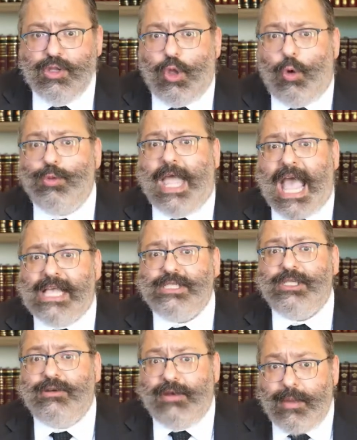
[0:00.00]
Don't
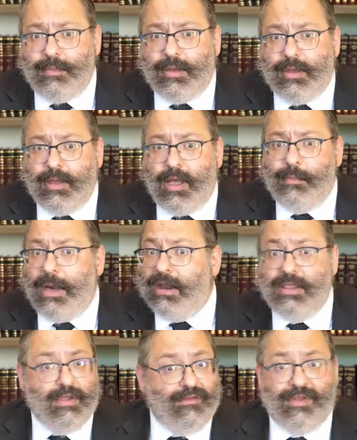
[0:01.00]
ask the Rebbe about
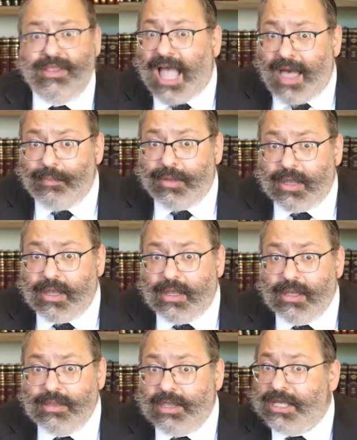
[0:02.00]
a different topic
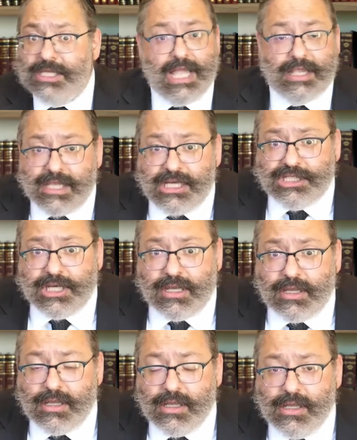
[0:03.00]
that he's not teaching.
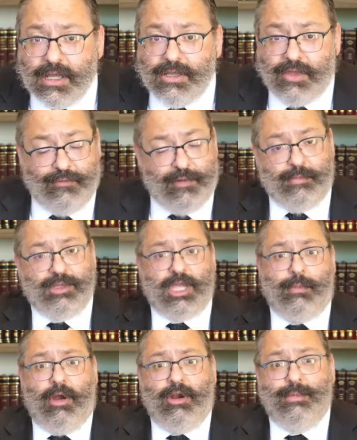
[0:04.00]
The famous
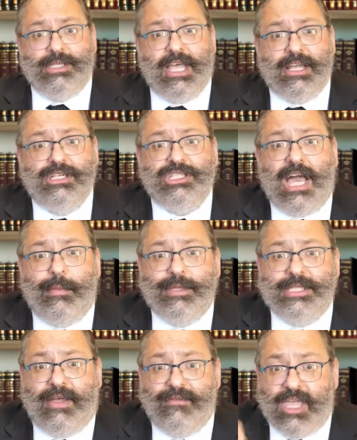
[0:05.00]
Gemara Masechta
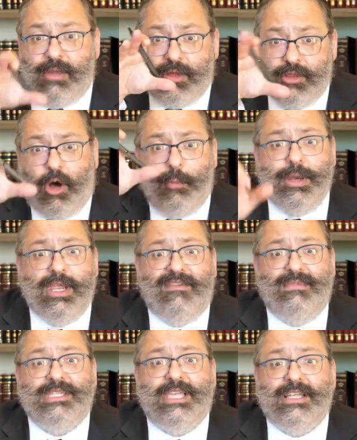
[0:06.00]
Shabbos Dav Gimel, the opening
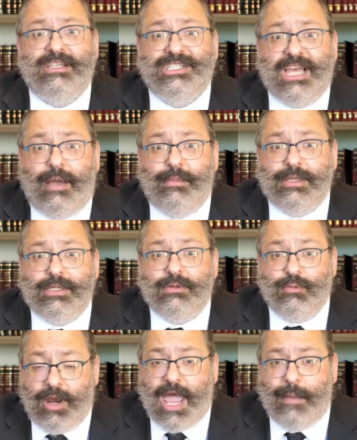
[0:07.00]
of Masechta
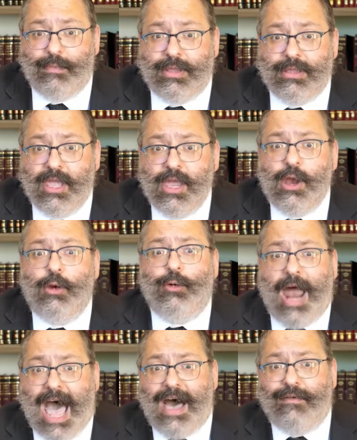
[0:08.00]
Shabbos. What happened?
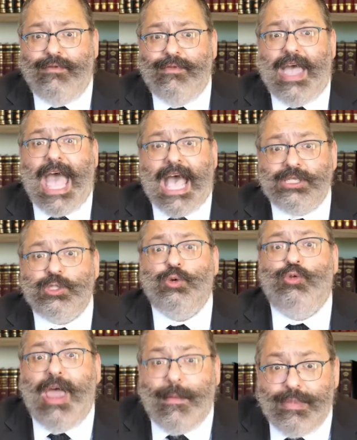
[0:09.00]
Rav asked
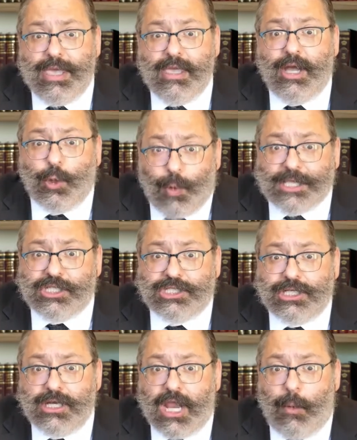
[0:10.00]
Rebbe a
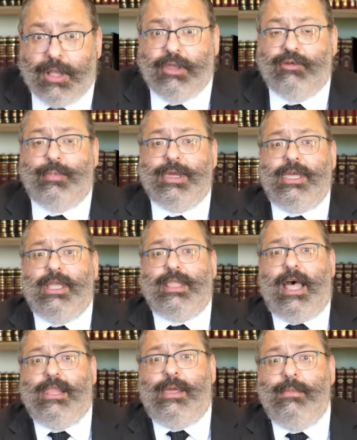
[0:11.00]
question, and what did Reb Chia
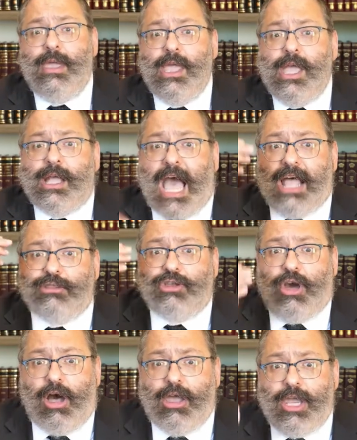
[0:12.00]
tell him? Kat
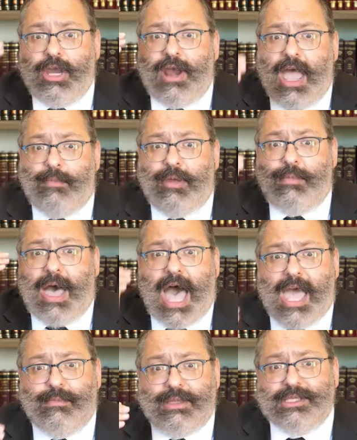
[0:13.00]
koi Rebbe
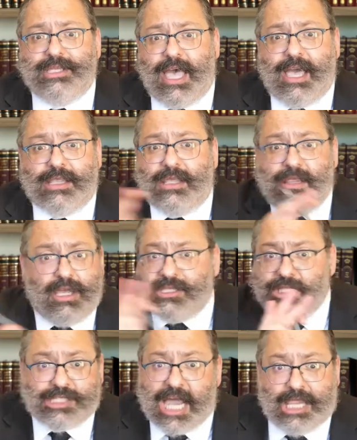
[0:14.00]
b'hai Masechta
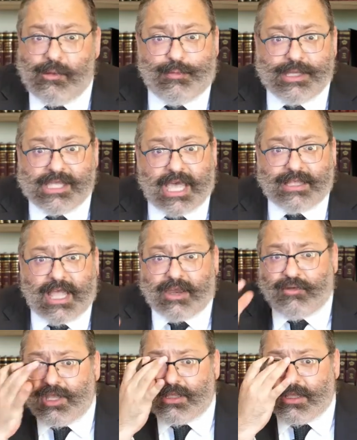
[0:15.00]

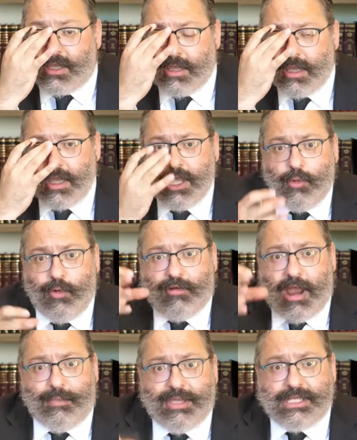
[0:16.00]
loisa When
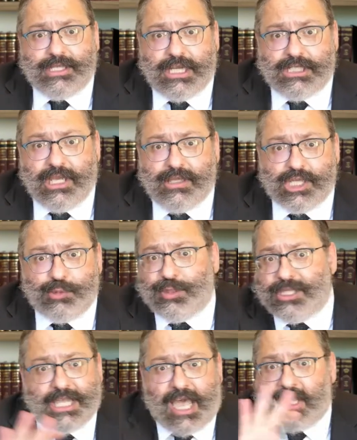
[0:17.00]
Rebbe is teaching this
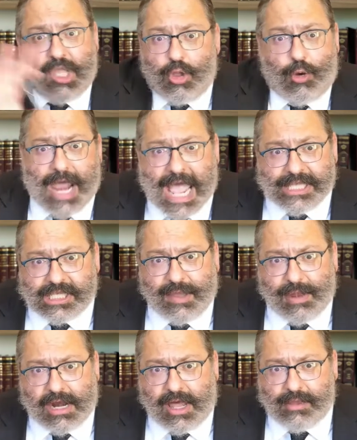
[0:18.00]
Masechta, don't ask
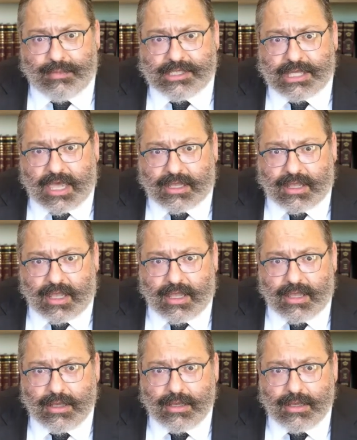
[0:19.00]
him in another Masechta.